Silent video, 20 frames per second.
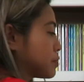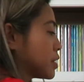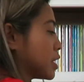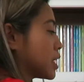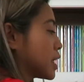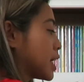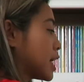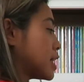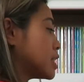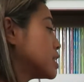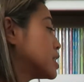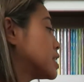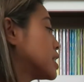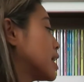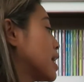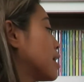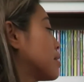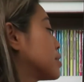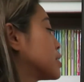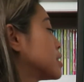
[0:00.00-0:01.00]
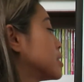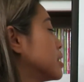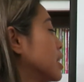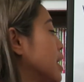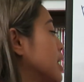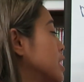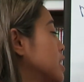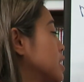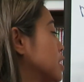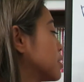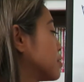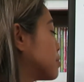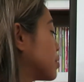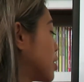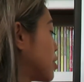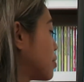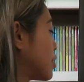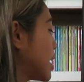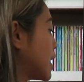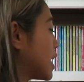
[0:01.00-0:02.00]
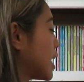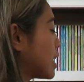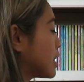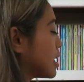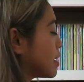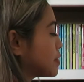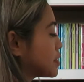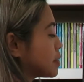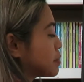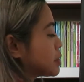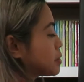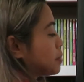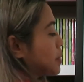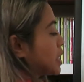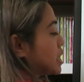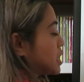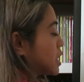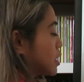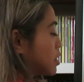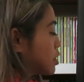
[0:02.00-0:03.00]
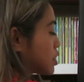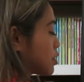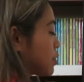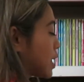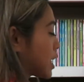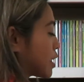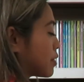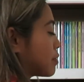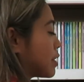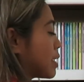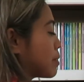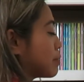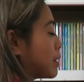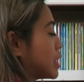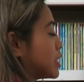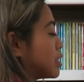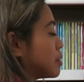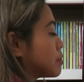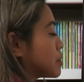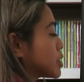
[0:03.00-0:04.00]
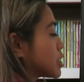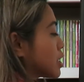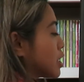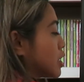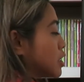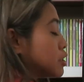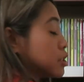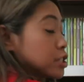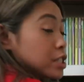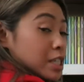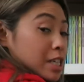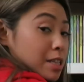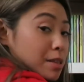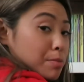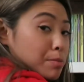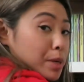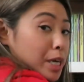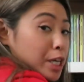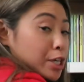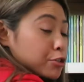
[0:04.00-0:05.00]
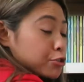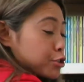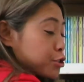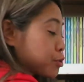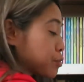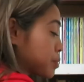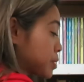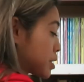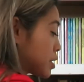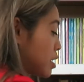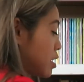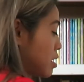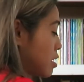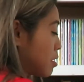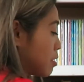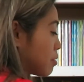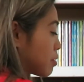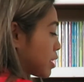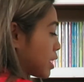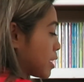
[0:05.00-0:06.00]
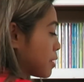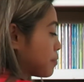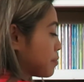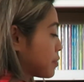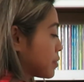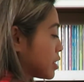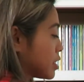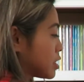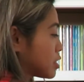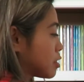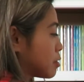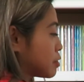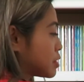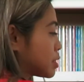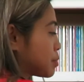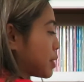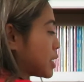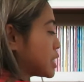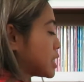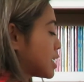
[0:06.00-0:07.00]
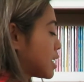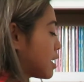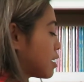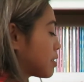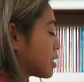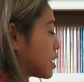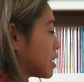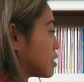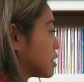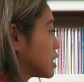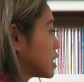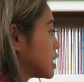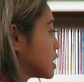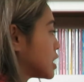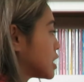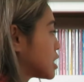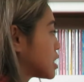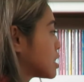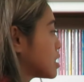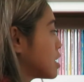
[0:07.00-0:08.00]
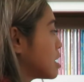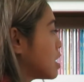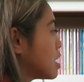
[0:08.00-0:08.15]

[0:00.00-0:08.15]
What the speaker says: Again, see how it's nice in a row, and I left some space here so I can write my numbers underneath my groups. Okay, so space it out kind of like this.